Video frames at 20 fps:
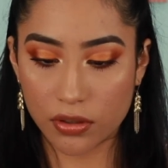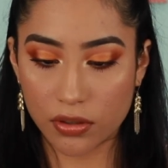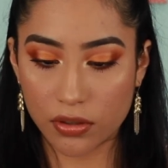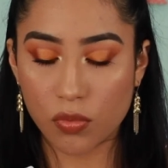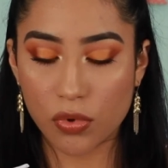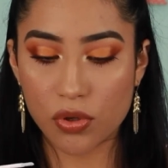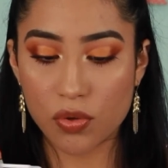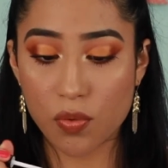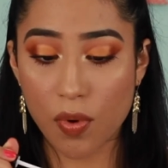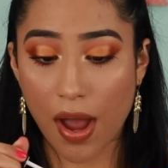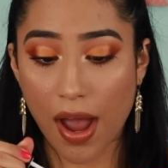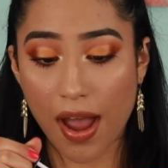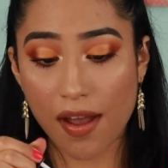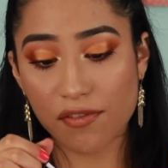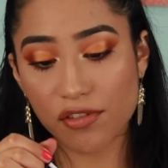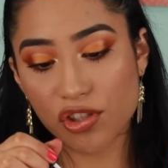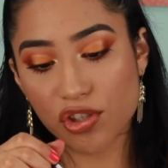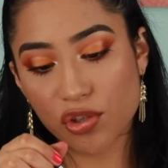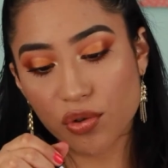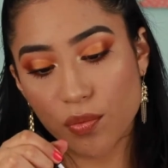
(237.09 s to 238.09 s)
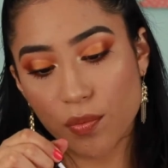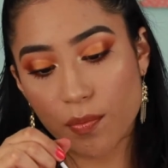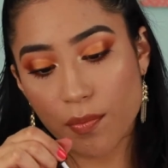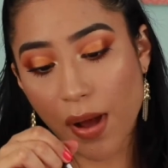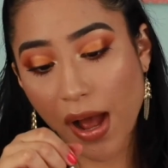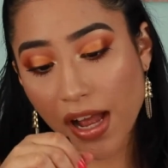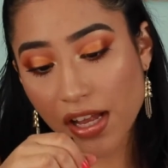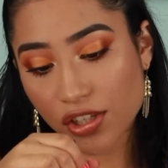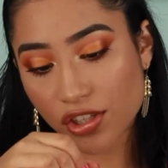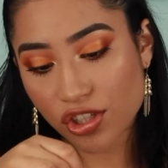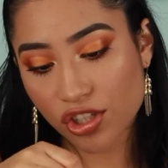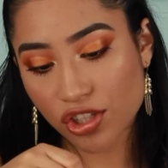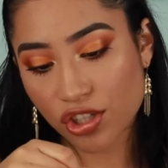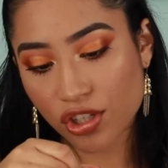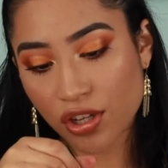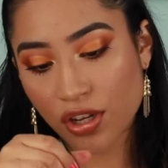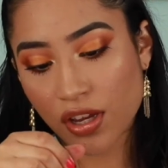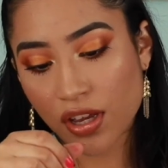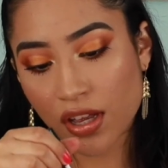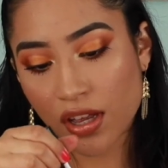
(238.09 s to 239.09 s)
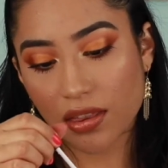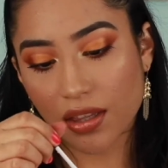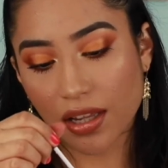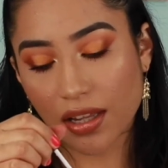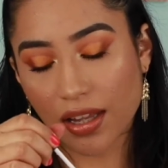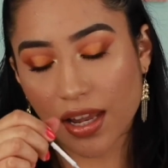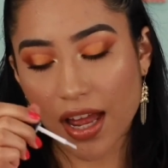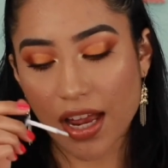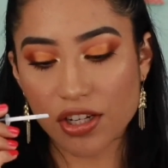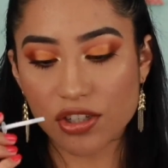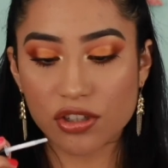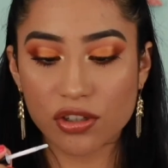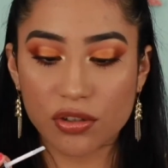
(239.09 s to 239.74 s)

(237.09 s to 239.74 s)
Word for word: When you have too much, the lash